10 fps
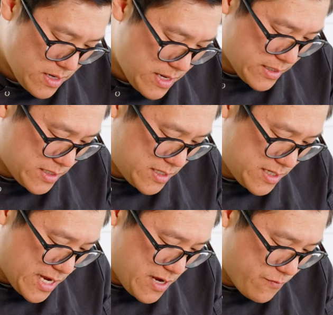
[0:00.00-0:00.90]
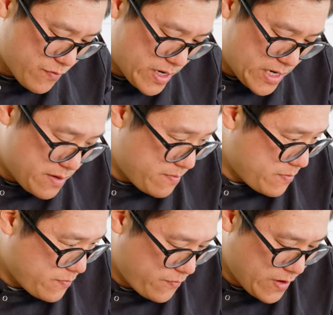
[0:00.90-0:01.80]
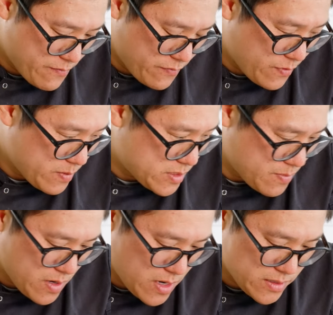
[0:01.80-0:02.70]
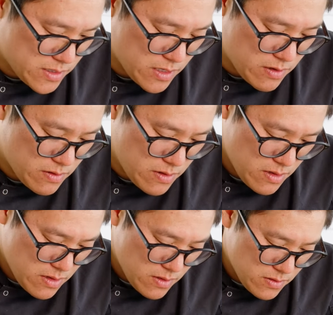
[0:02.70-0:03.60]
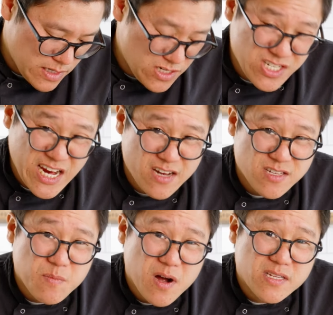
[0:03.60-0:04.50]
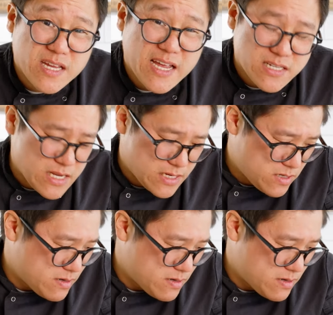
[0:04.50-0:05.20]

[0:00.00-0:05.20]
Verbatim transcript: And that savoury flavour from the tomato. Actually, tomato has that